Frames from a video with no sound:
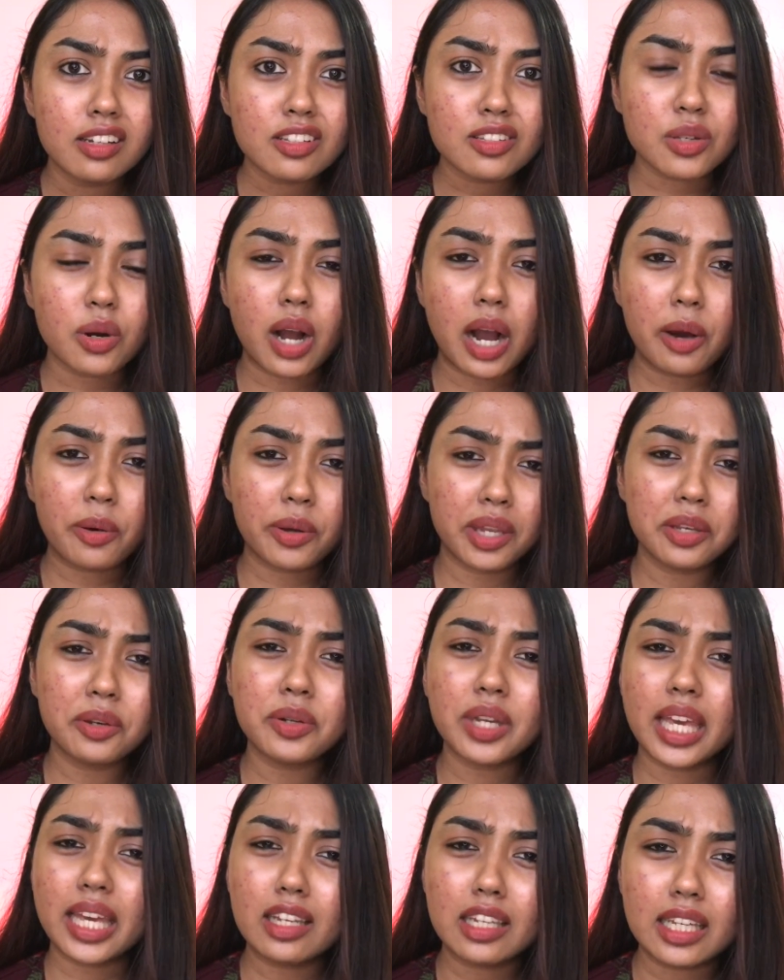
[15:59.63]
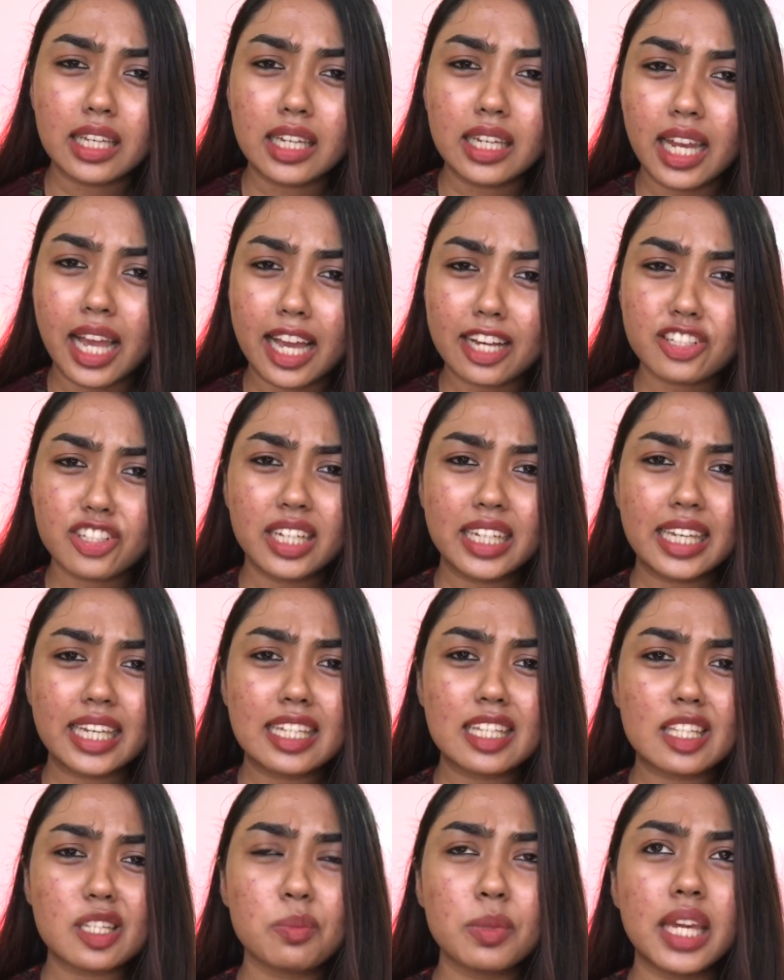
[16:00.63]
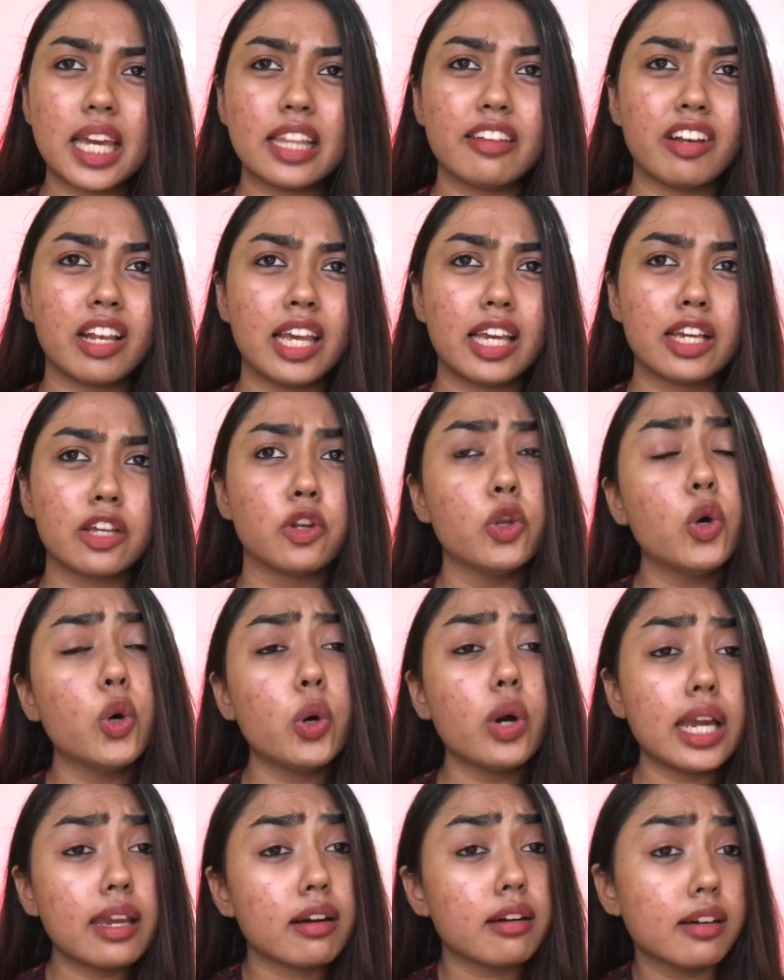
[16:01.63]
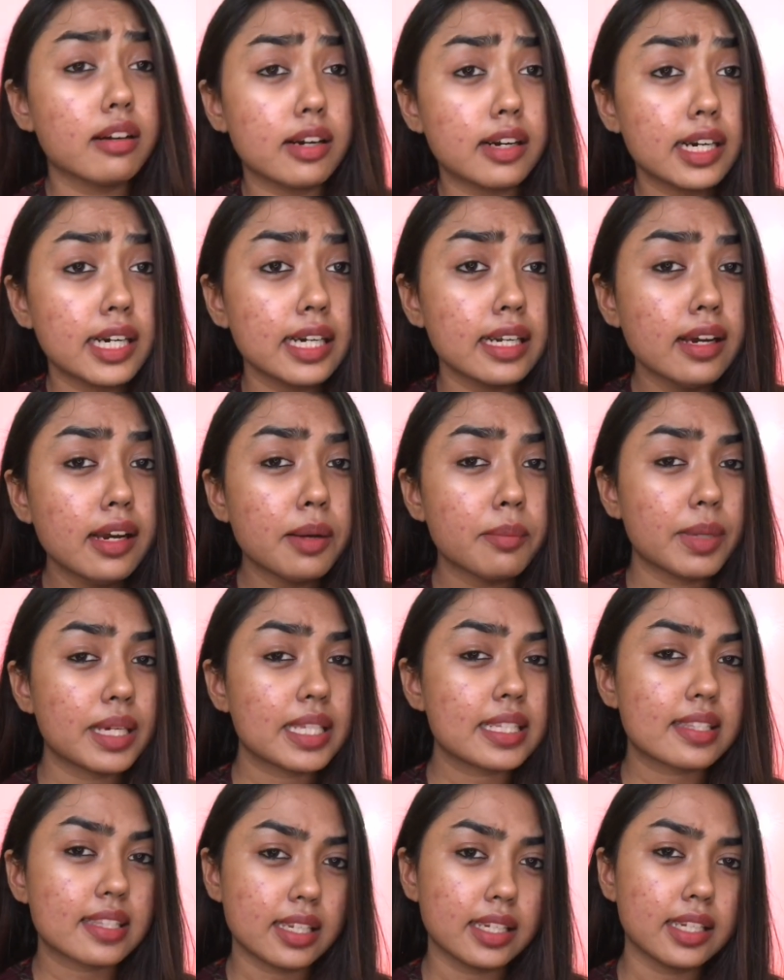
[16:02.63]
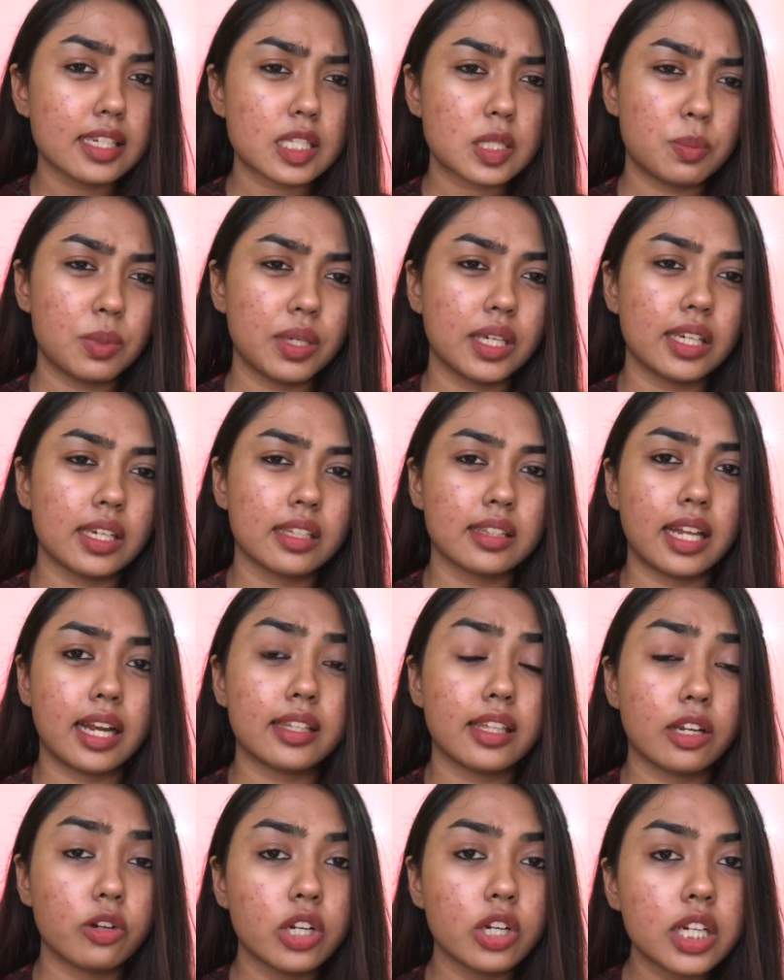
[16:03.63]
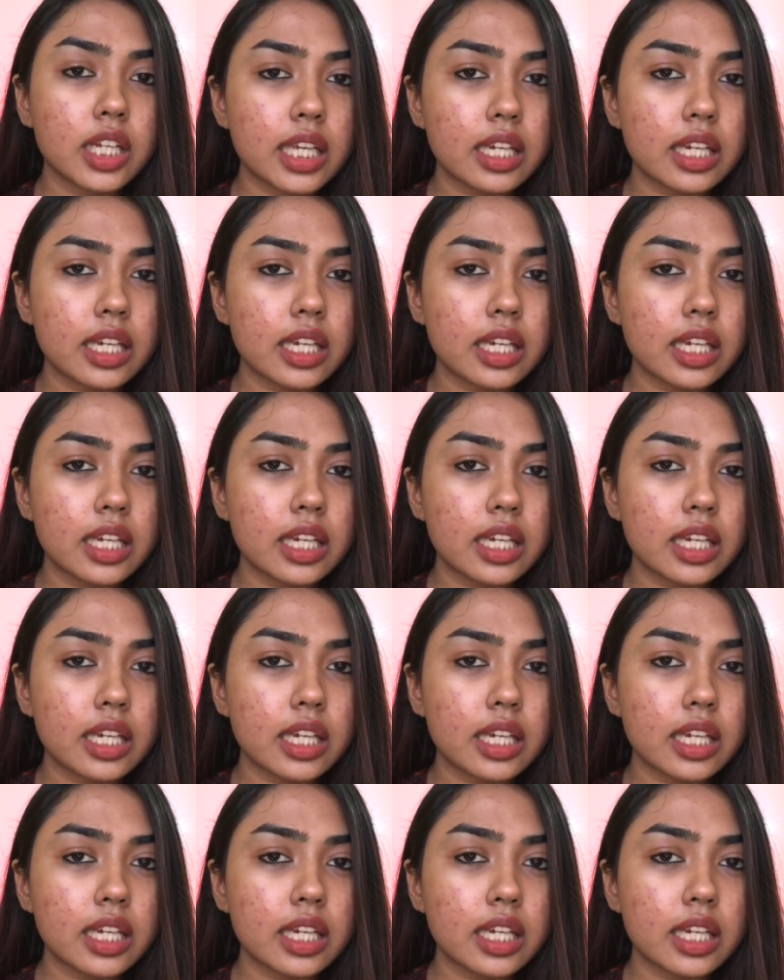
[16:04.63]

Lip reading: So how can you take a legal action against me? And they were like, no, I heard my senior speaking that they're gonna